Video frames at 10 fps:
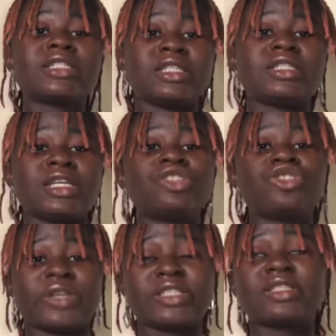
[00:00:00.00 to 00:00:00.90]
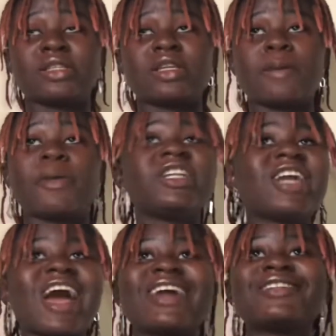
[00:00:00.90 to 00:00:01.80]
interesting. Money
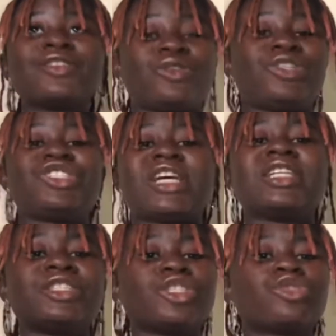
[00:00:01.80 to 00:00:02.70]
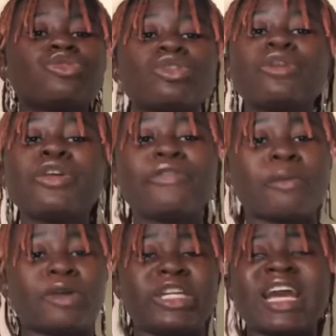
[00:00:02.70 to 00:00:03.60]
Heist originally, the story for
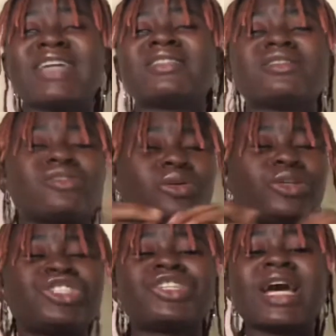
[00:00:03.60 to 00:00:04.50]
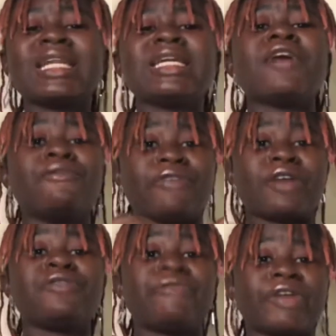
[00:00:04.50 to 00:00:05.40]
Money Heist is originally a
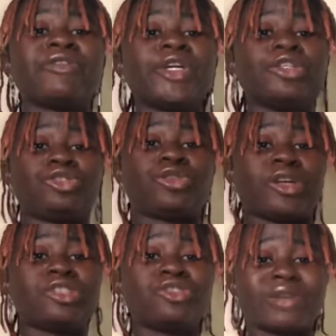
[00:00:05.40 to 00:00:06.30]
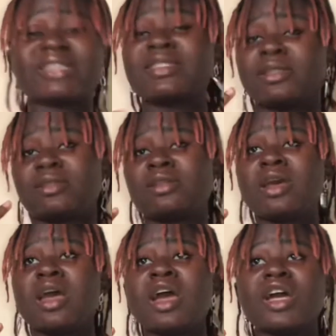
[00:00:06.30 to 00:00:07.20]
very, very interesting
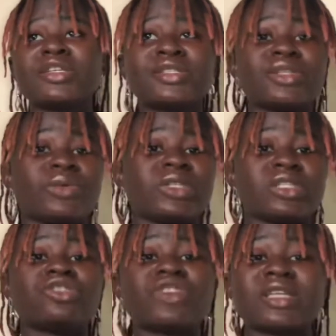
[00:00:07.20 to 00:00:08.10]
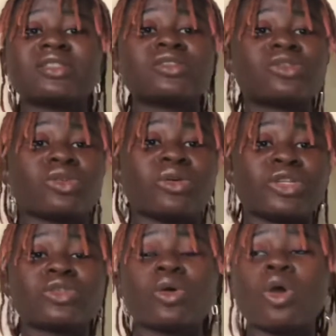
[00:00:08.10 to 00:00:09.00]
series, interesting story.
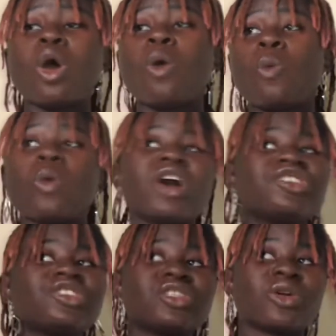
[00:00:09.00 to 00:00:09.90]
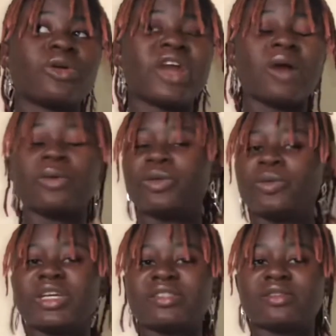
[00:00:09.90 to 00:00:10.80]
So watching the Korean one
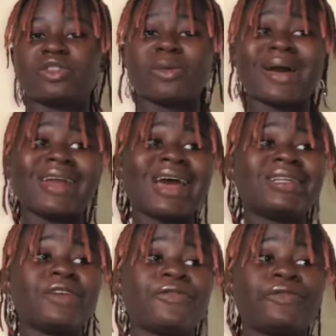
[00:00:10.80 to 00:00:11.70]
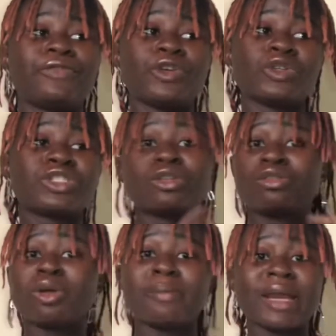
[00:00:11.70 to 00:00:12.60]
isn't so bad. And if you still
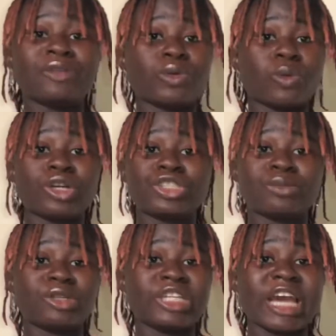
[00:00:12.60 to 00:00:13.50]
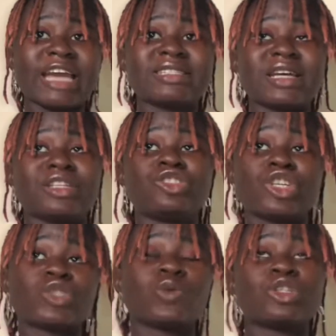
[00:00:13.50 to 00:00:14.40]
don't mind rewatching Money Heist and you
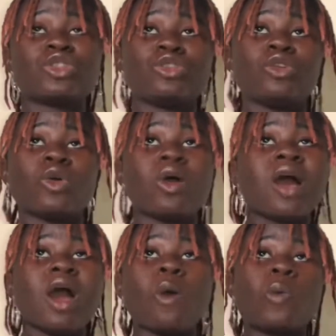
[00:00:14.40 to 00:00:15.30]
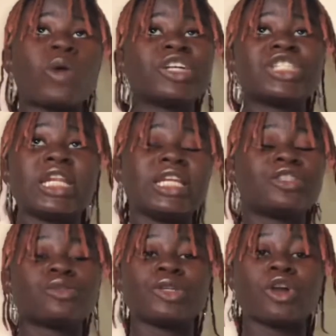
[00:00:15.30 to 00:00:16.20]
just want to watch a
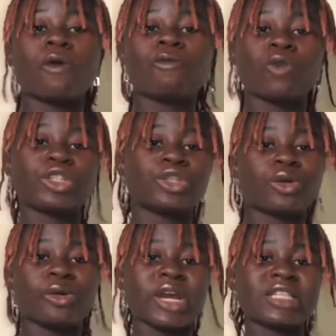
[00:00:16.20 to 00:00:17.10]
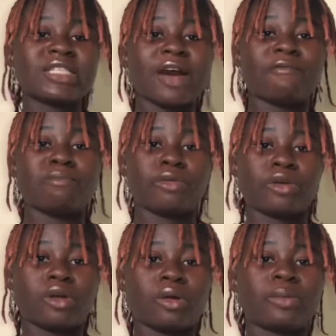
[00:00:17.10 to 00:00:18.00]
little bit of what the Koreans have
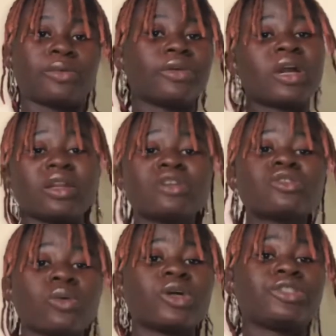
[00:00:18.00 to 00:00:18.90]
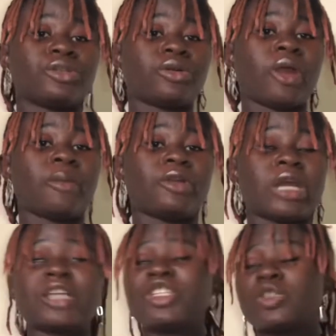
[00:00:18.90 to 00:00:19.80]
brought up, you can also watch the Korean Money
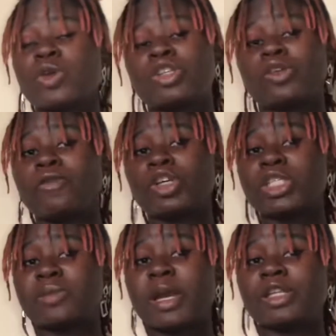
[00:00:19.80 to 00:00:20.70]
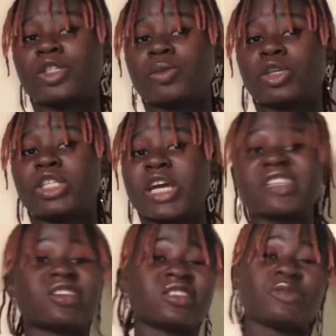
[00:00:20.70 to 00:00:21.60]
Heist. Just because you watch the Spanish Money
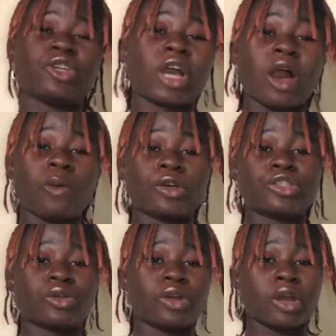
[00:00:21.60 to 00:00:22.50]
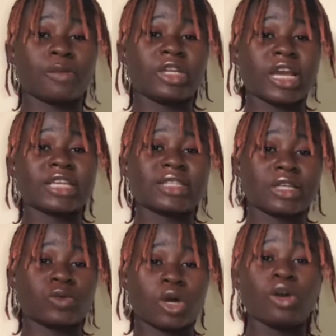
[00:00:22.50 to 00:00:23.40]
Heist doesn't mean you can't watch the Korean Money Heist
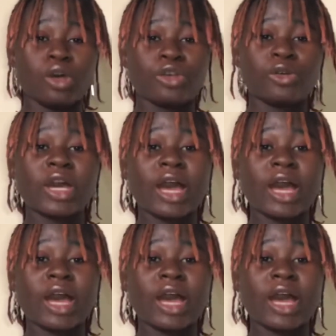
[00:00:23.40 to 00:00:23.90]
as well. You